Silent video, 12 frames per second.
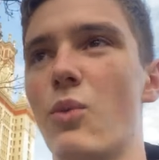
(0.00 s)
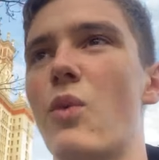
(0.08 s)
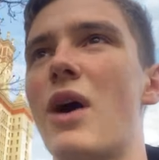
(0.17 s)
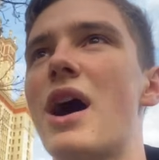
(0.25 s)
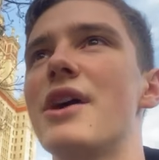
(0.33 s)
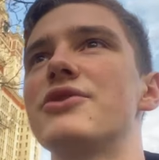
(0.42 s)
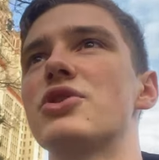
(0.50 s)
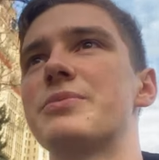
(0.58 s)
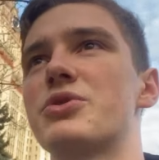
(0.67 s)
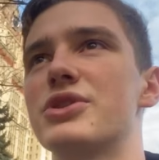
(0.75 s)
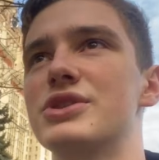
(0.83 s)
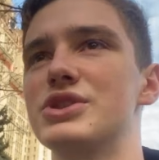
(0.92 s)
why they're
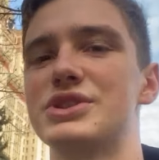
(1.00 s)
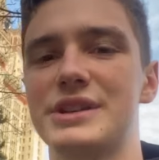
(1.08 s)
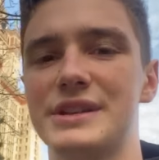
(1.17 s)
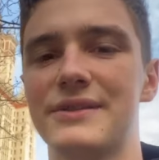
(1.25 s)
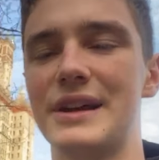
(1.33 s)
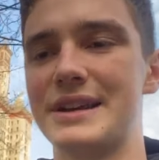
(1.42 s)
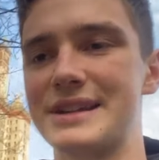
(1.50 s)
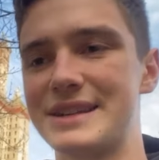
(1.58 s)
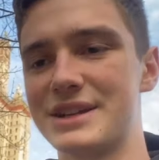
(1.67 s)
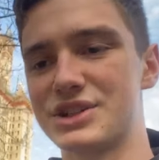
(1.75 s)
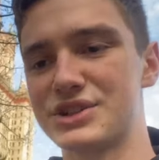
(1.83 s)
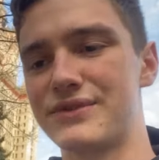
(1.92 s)
producing the
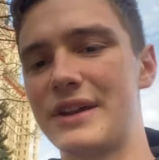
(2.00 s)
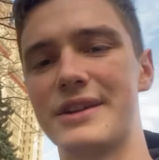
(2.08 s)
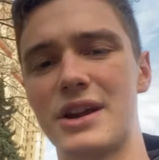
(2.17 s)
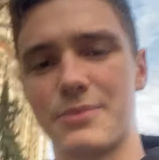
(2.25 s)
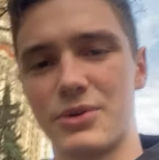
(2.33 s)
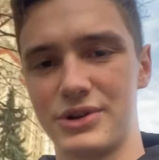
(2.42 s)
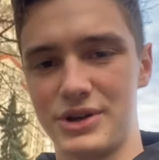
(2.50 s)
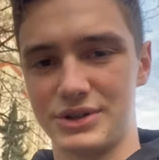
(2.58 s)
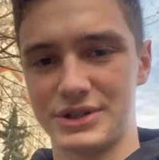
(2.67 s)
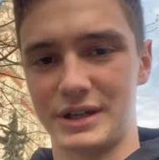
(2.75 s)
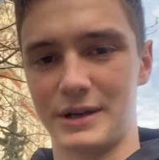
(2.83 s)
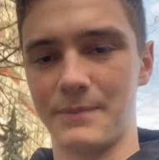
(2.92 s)
decisions that they're
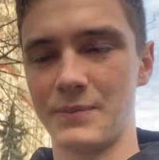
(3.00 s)
producing,